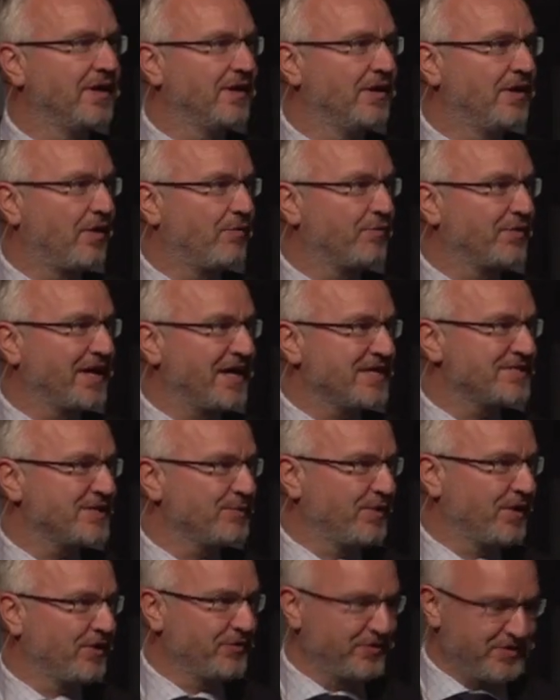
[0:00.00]
Our guest of
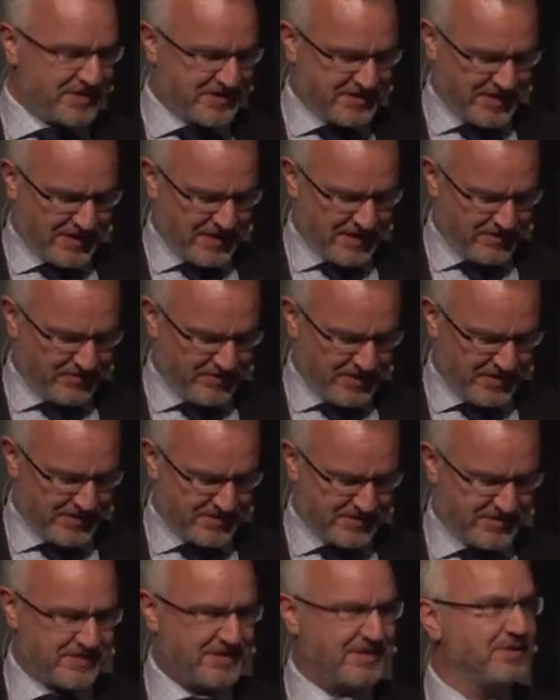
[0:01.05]
honor this year
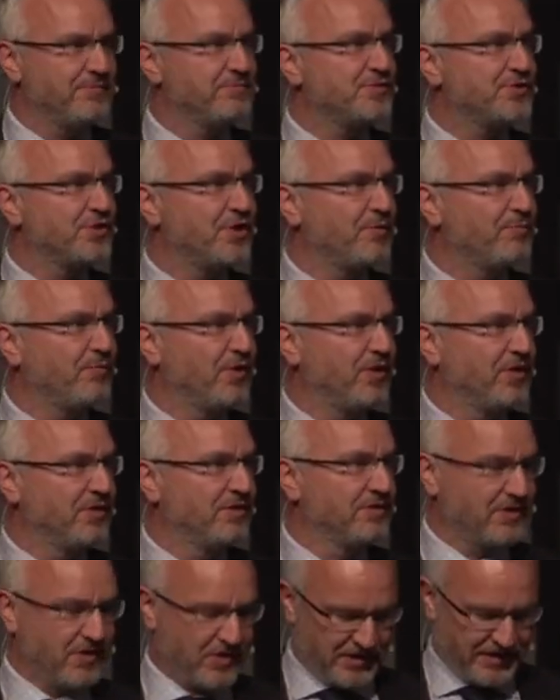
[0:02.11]
is uh, Sir Paul
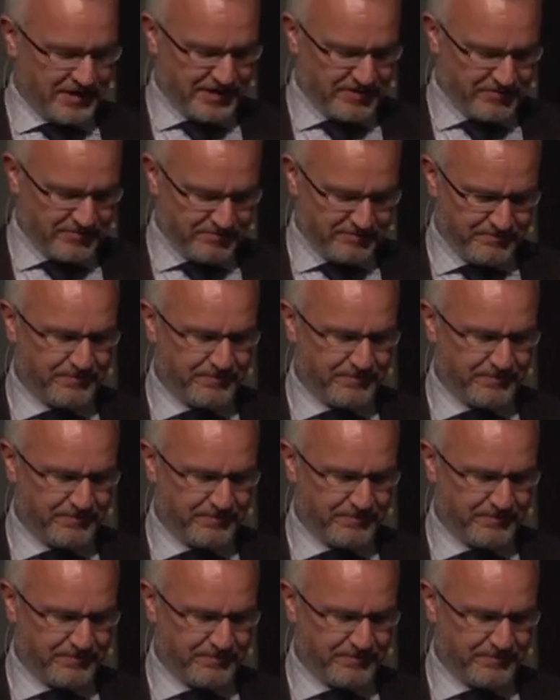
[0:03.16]
Collier.